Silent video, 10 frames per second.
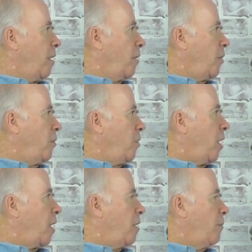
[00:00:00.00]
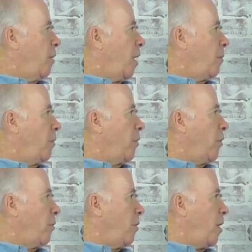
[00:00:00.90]
I'll use that combined with a
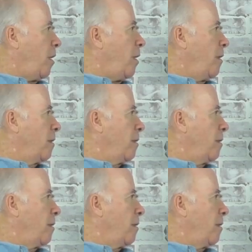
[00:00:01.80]
3,